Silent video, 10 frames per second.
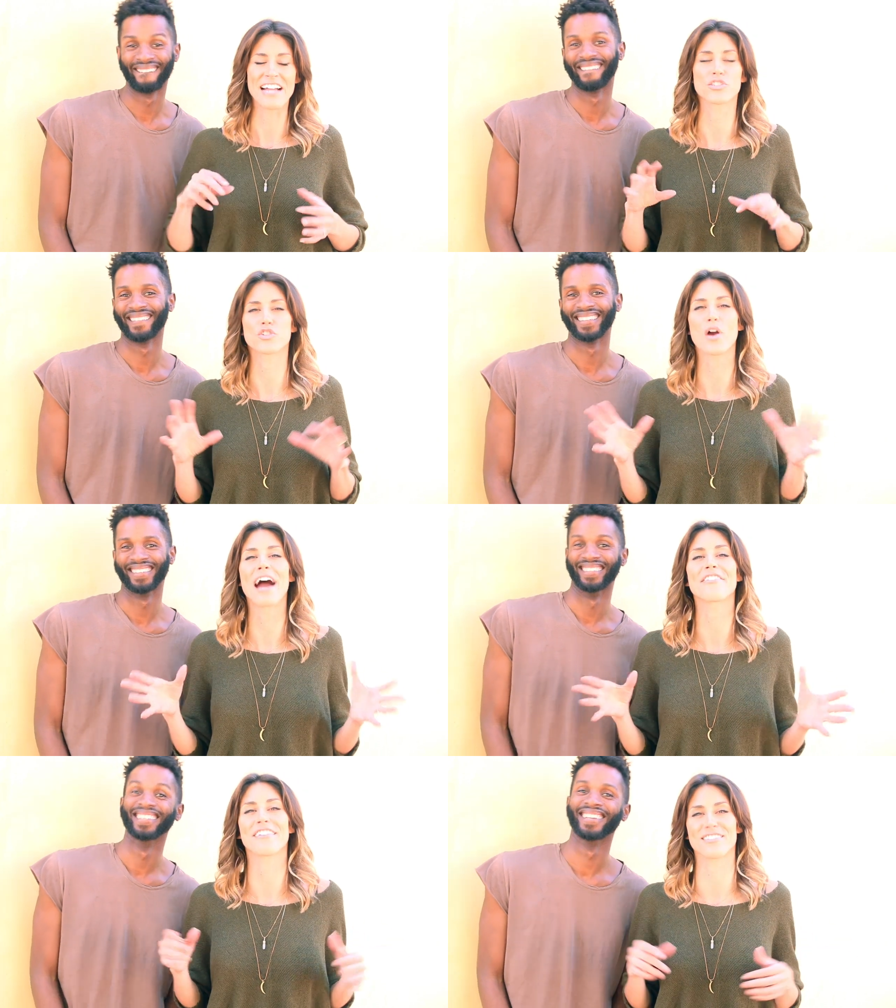Speaker 1: and
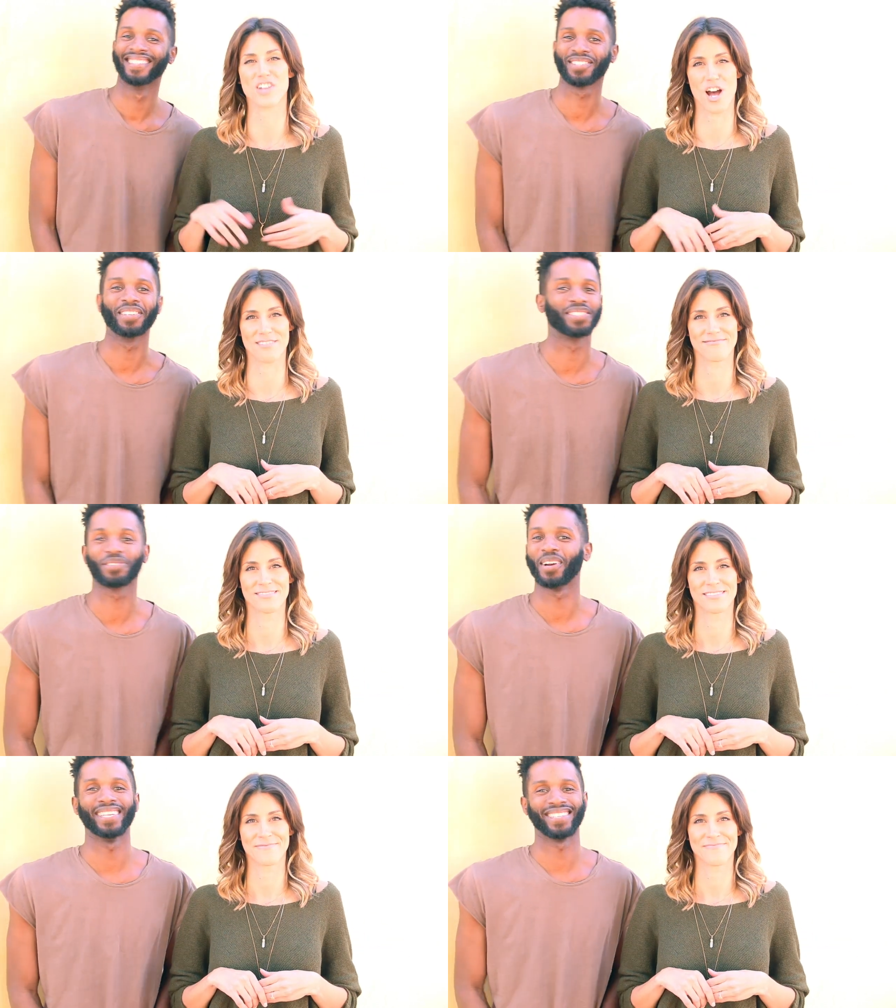try things on.
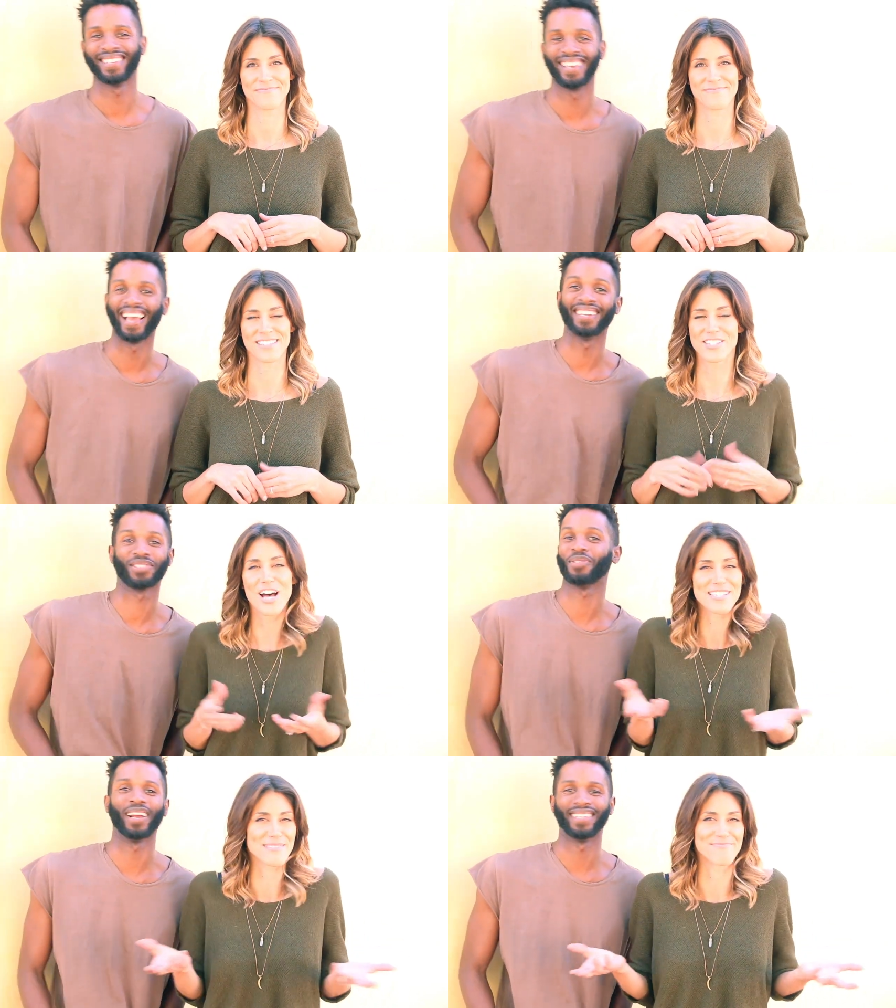It's crazy, and
Speaker 2: it's
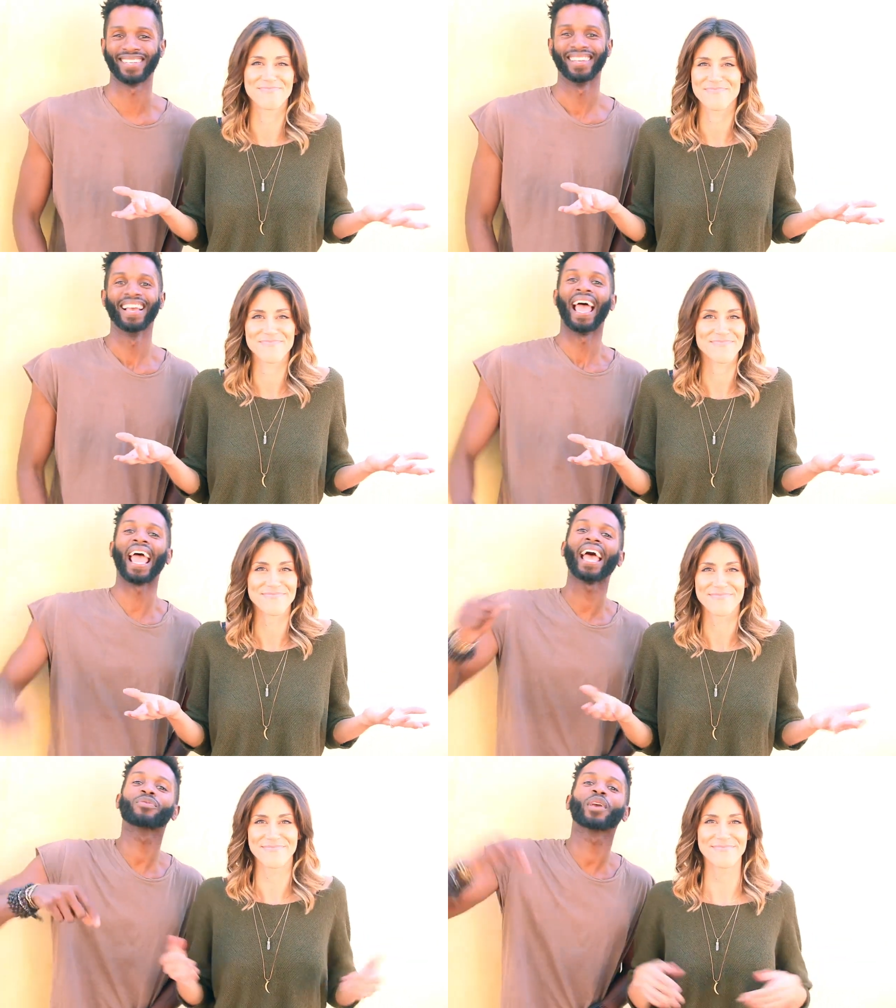awesome. Great.
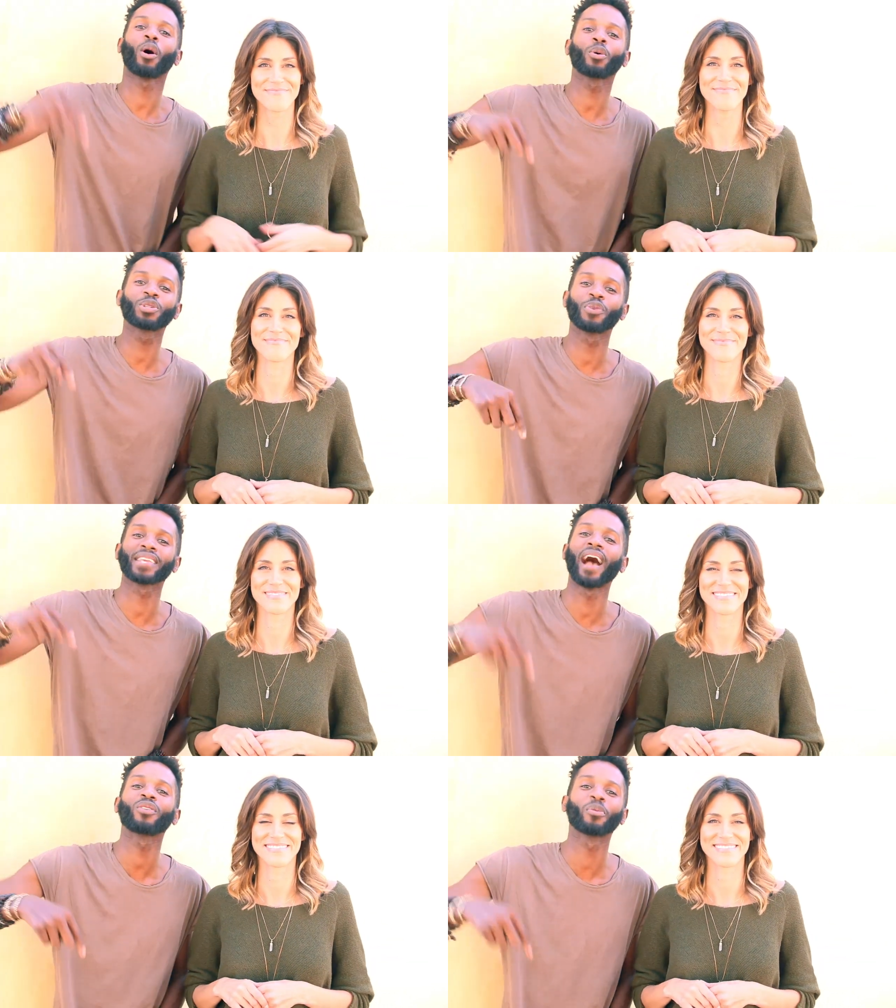And we hold you
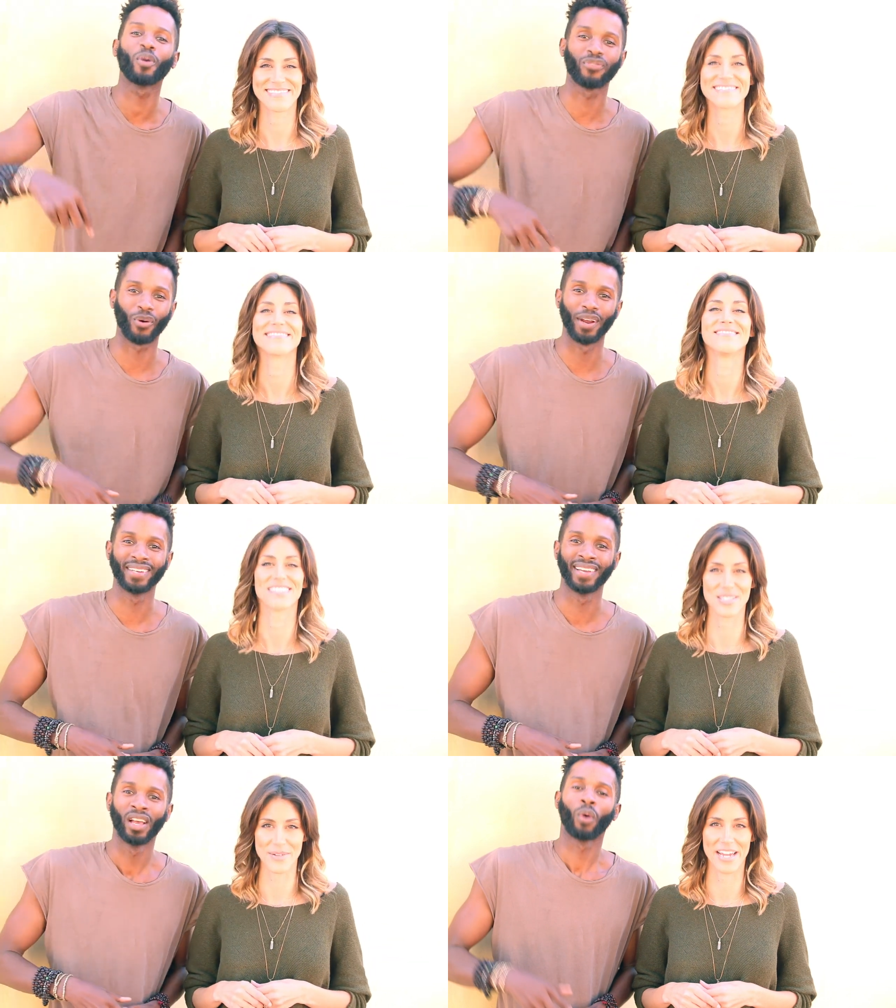accountable for
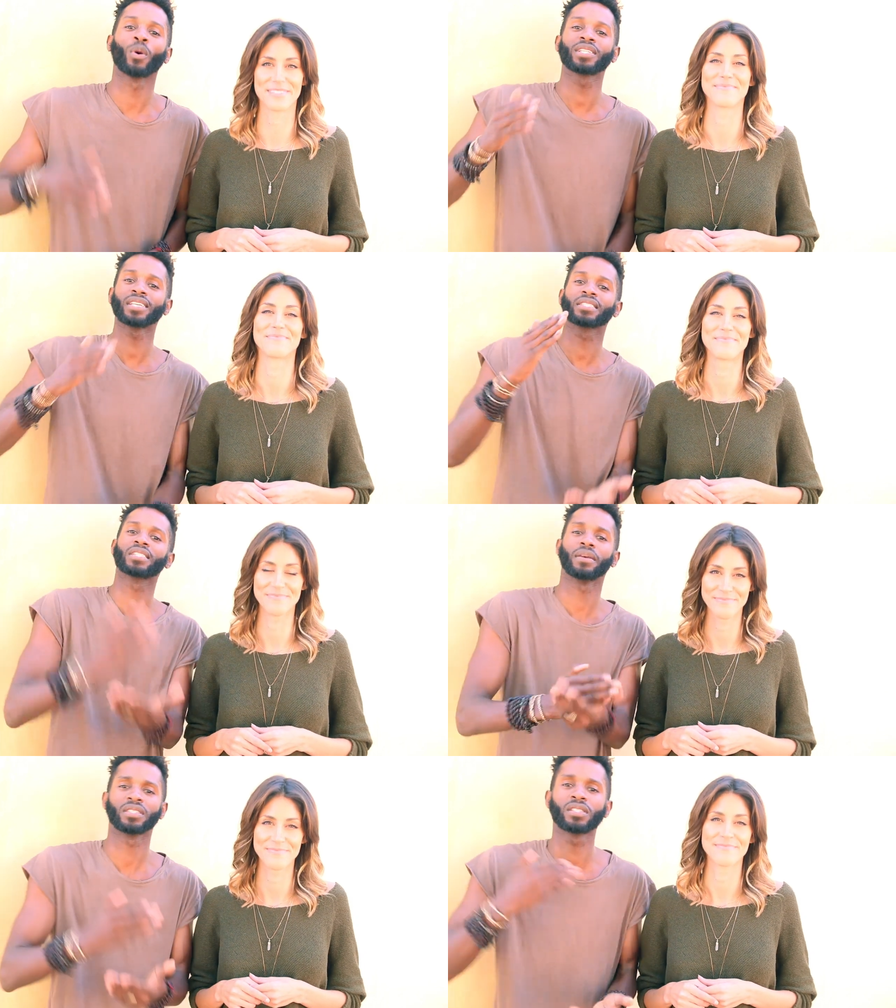it. That's right. Which is,
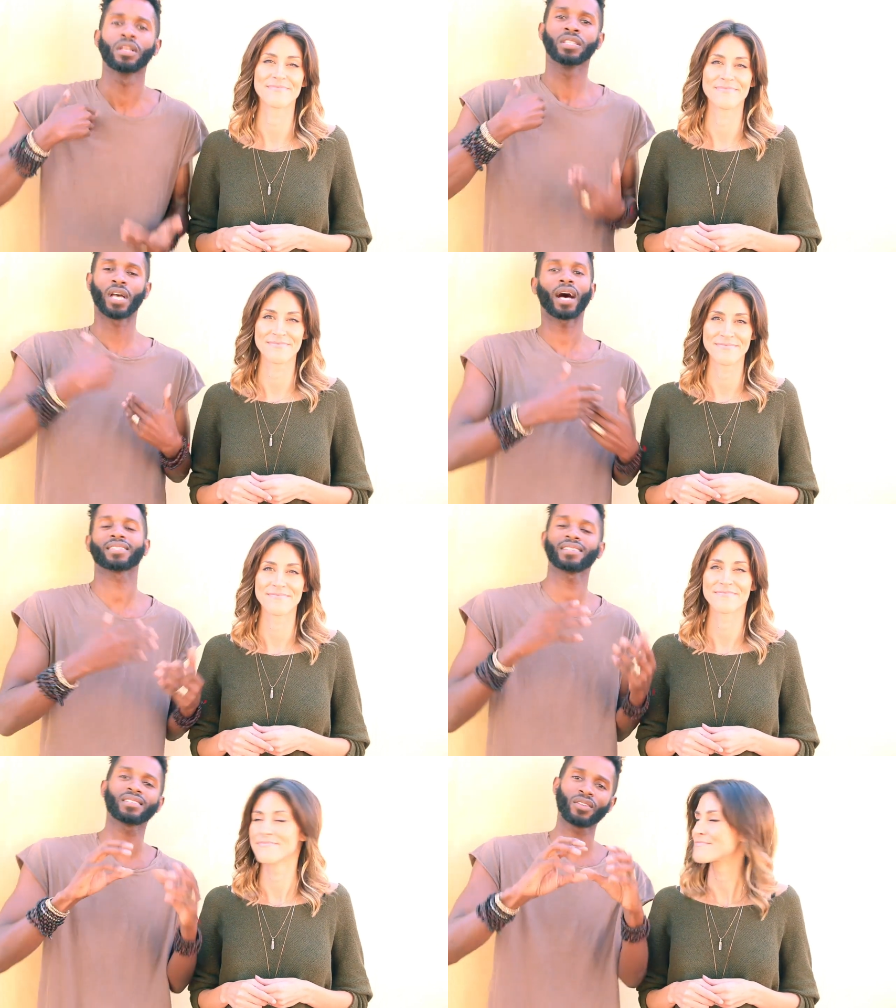to
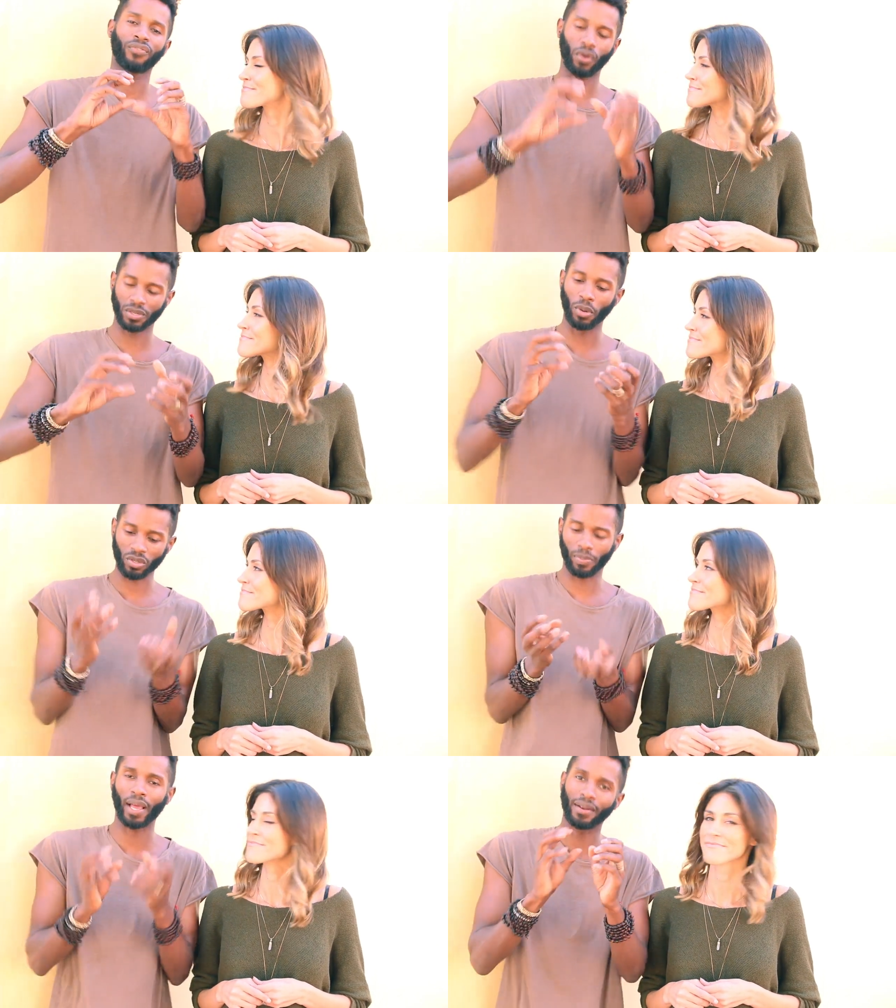us, this is the force
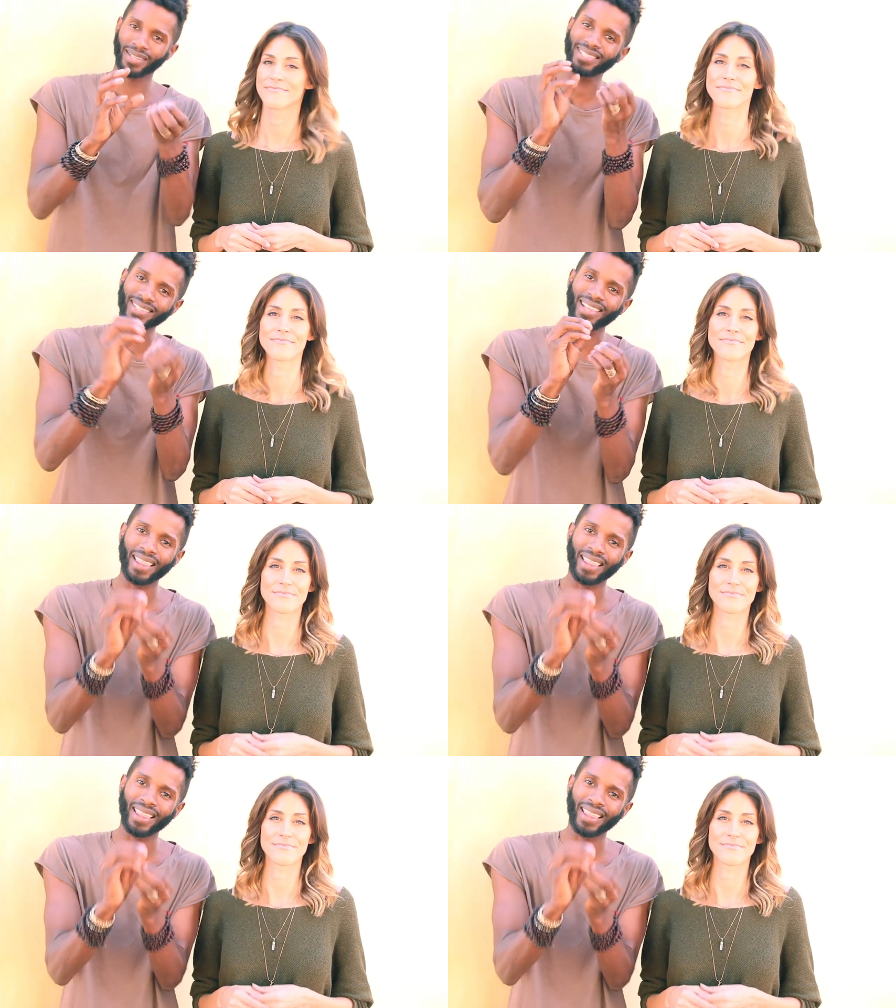multiplier. This is the